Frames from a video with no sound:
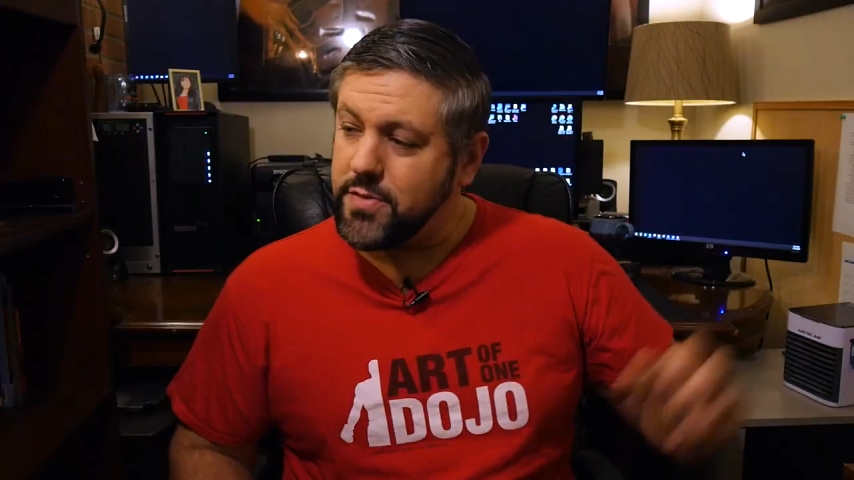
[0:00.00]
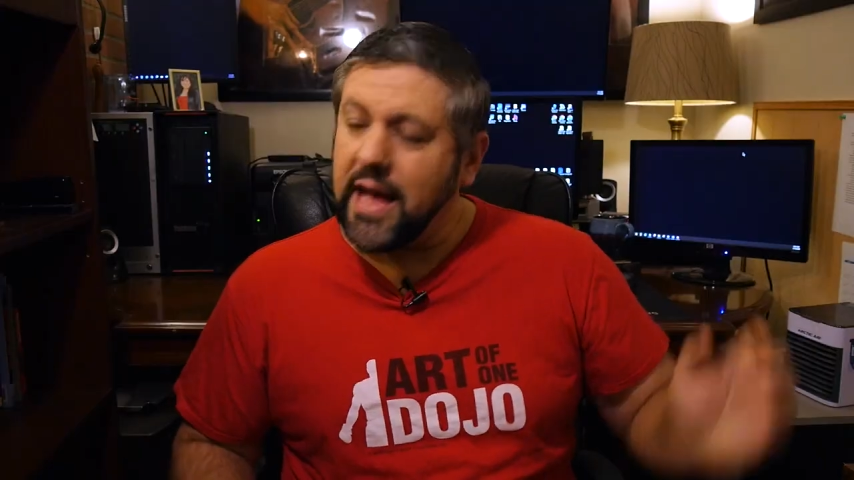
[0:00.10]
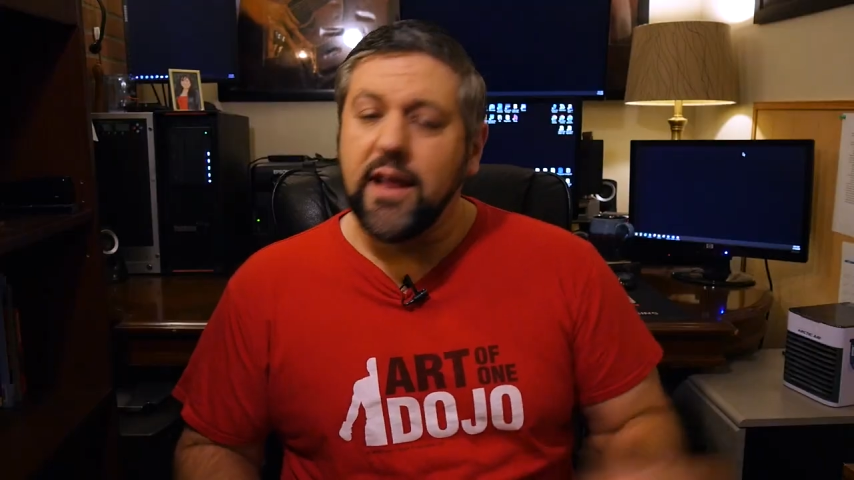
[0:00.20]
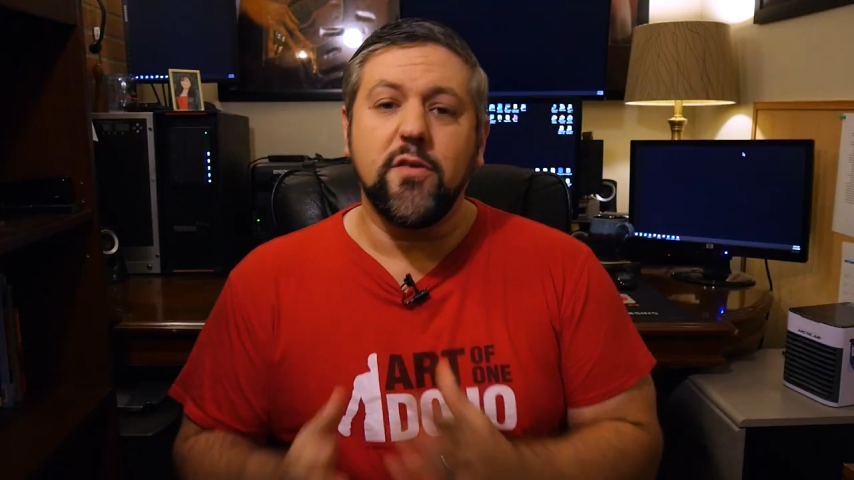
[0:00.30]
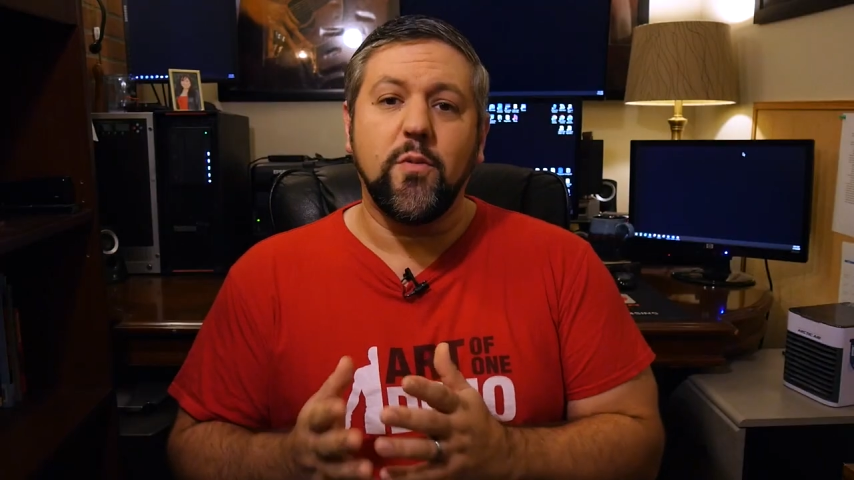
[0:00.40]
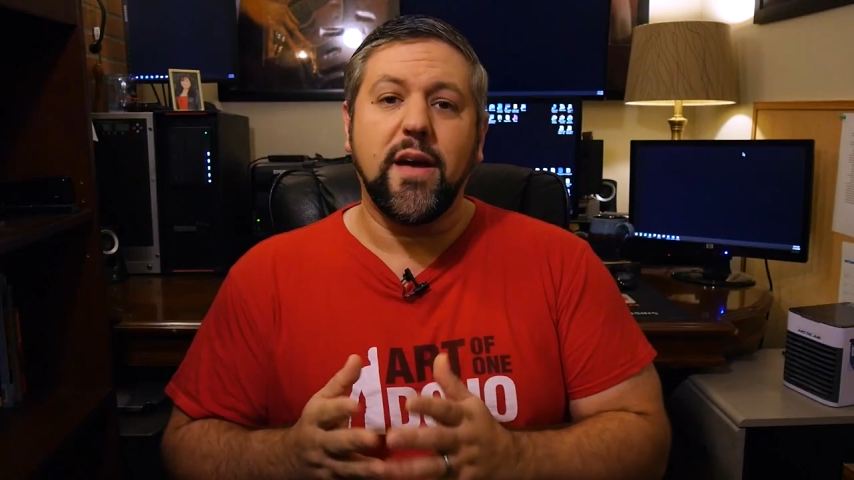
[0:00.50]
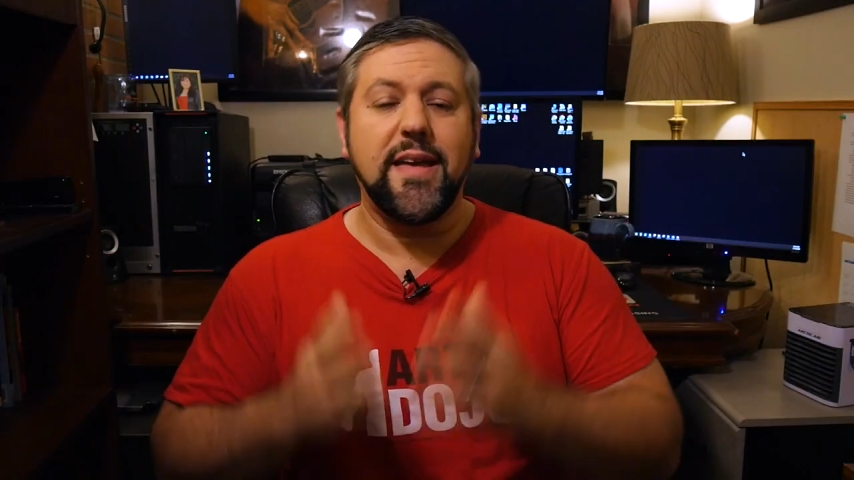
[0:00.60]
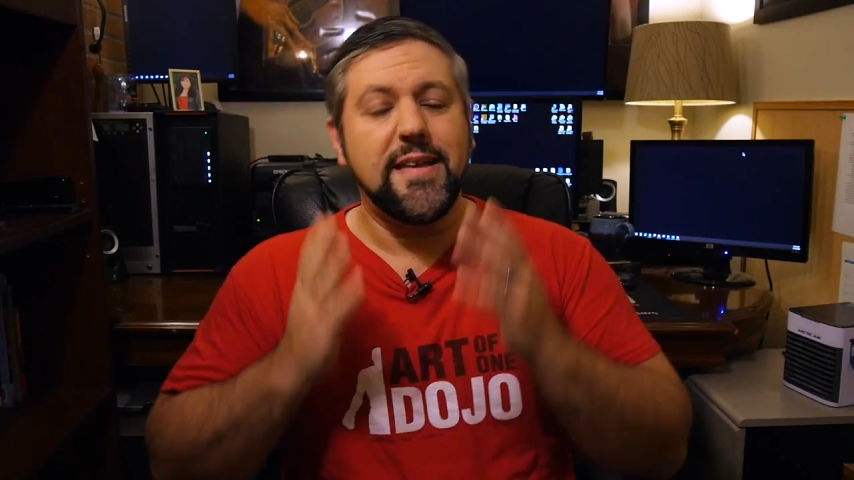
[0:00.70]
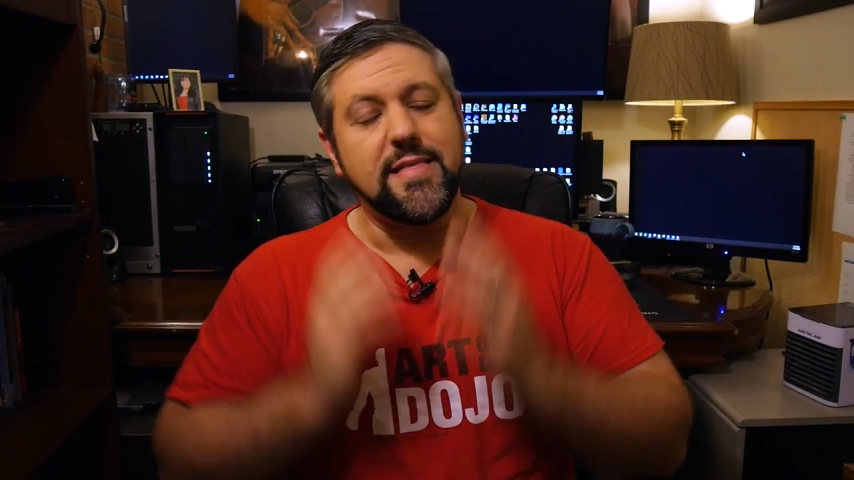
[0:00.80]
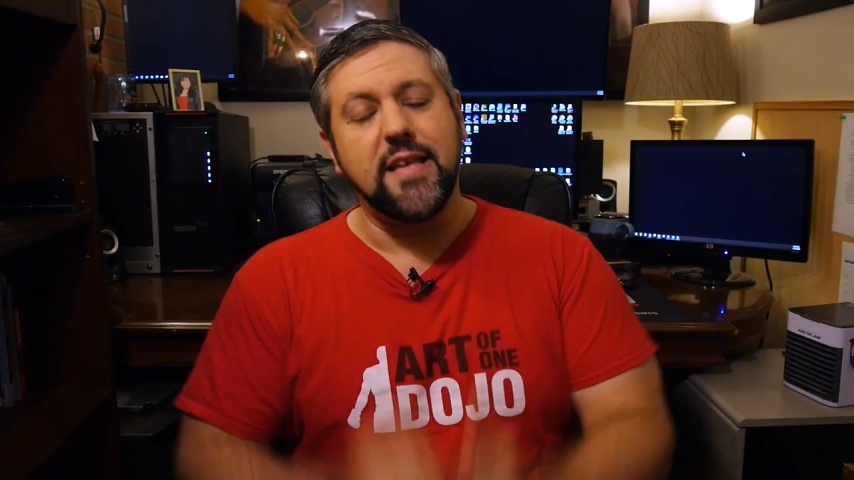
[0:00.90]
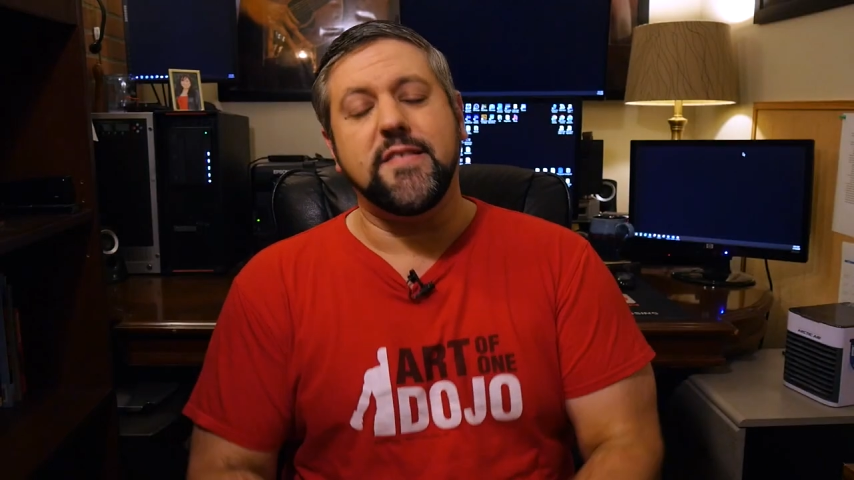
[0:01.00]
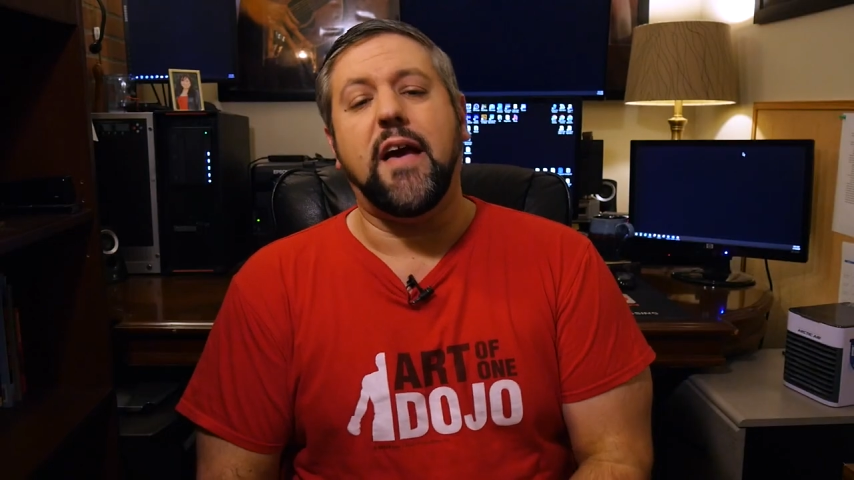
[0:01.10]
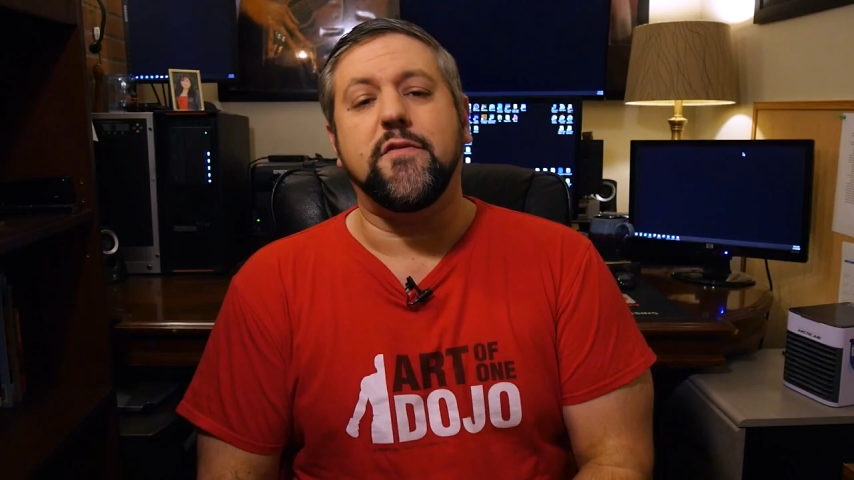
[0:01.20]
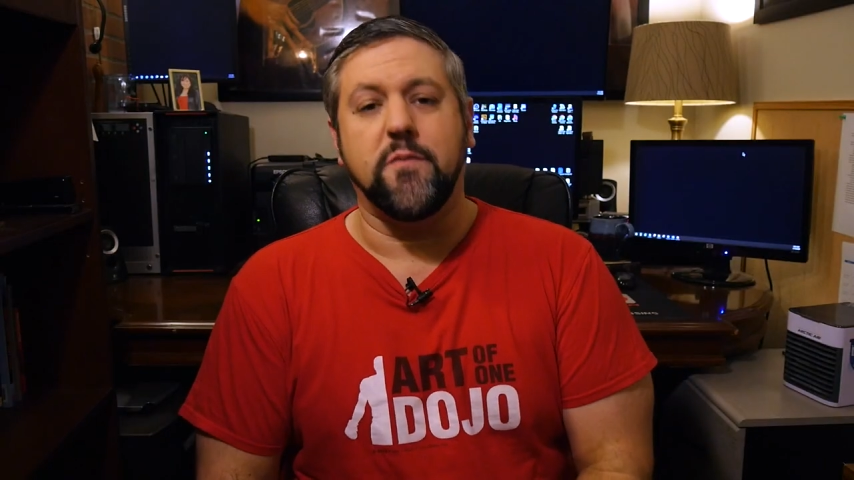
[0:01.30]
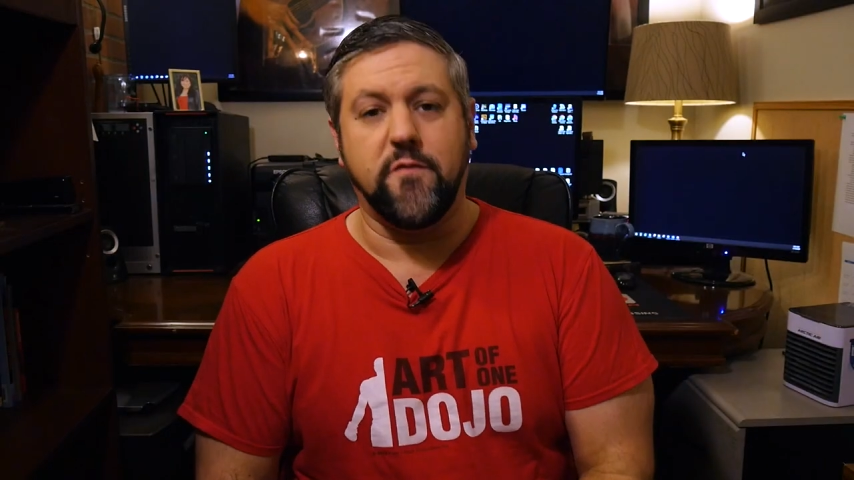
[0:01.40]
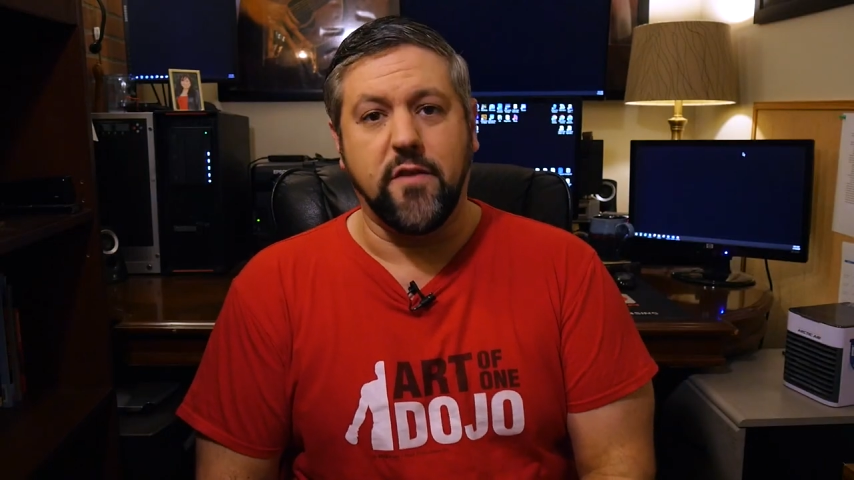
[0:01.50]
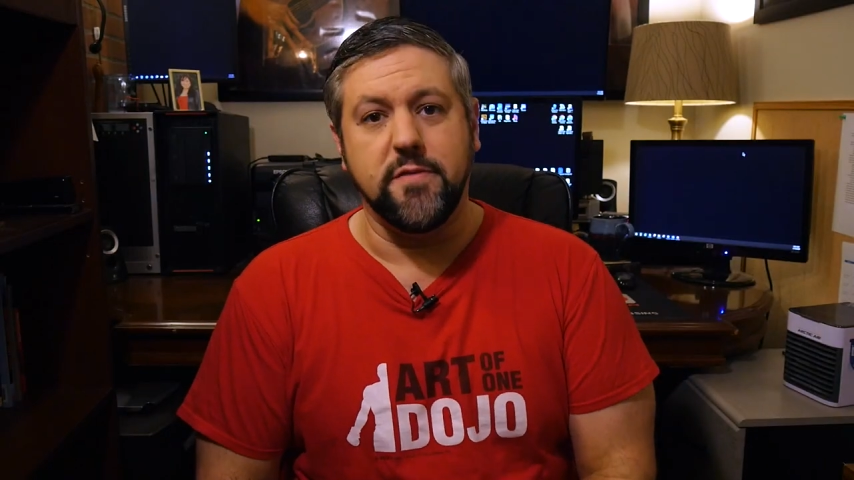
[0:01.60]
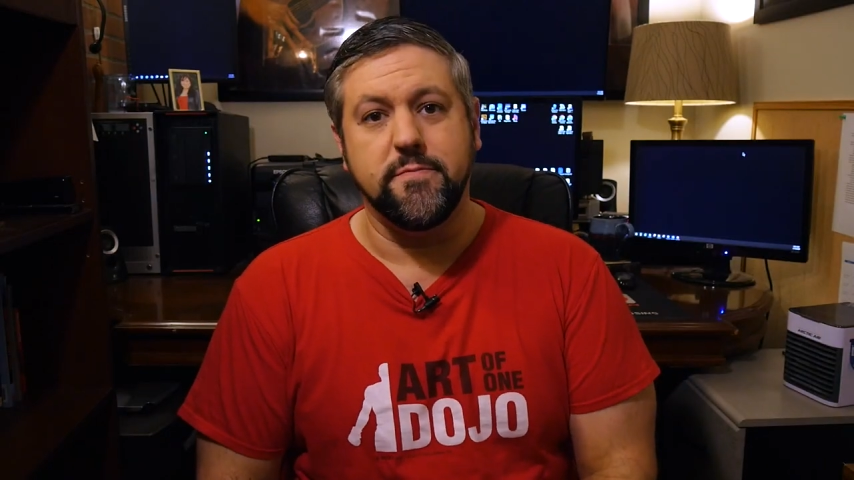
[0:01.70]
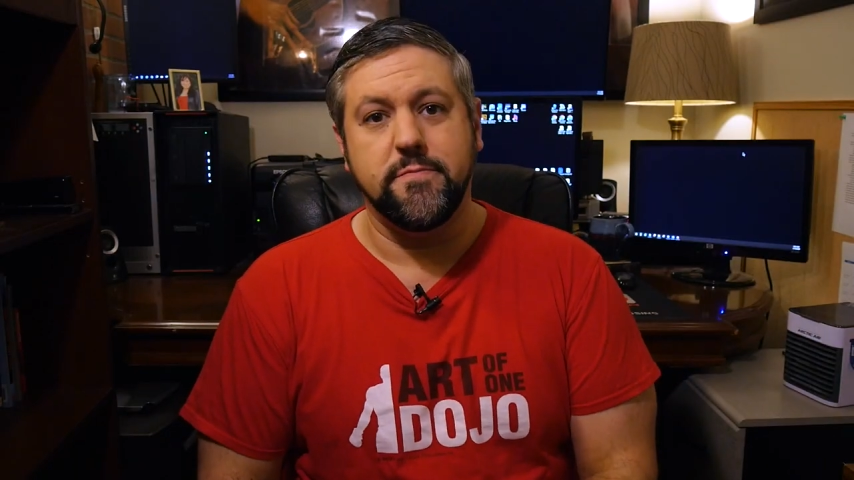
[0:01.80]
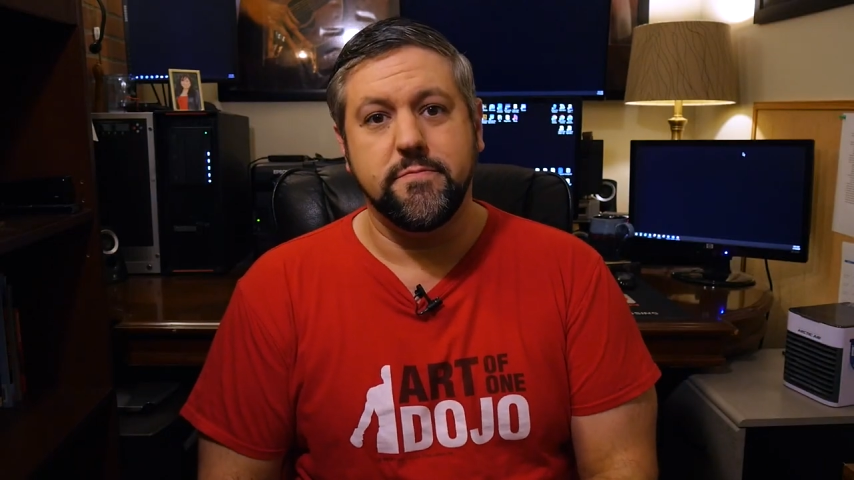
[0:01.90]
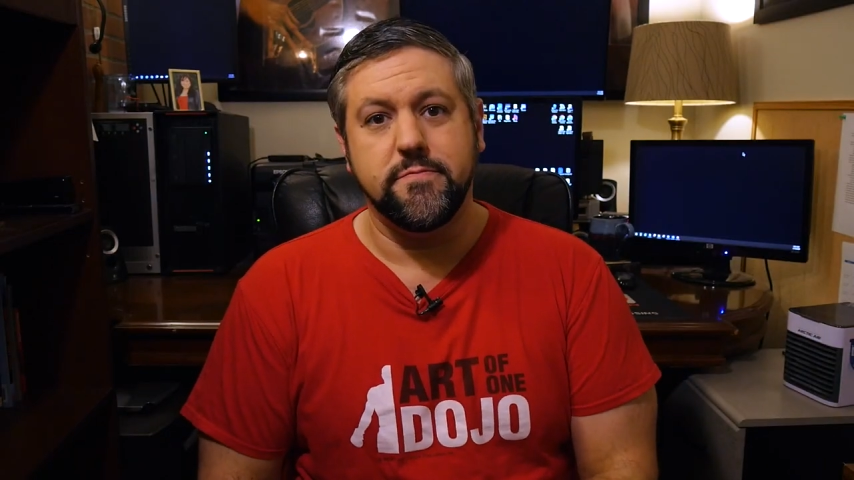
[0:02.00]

with that out of the way, let's have some fun.